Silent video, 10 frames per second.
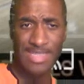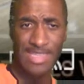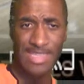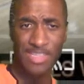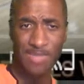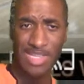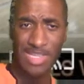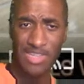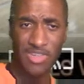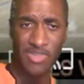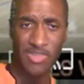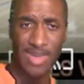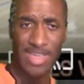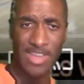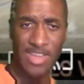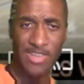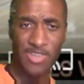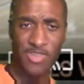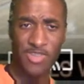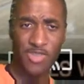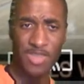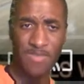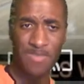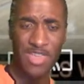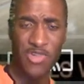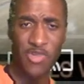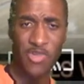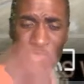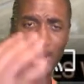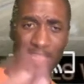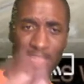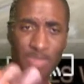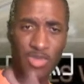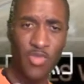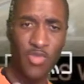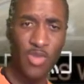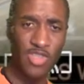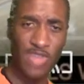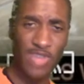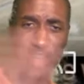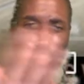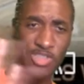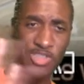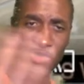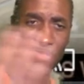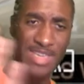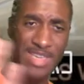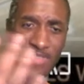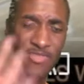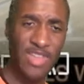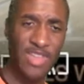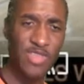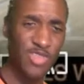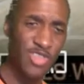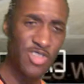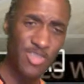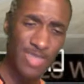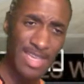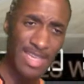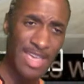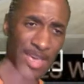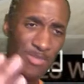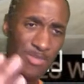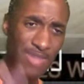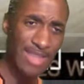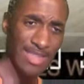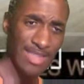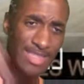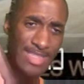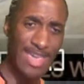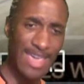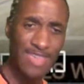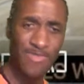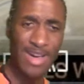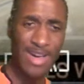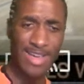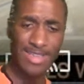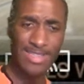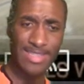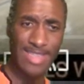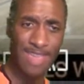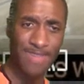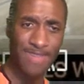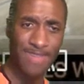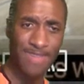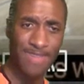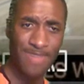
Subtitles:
these bleachers right here, so you're going to be right up on the court, so everything's going to be in front of you. So you just want to practice staying wide, stay wide.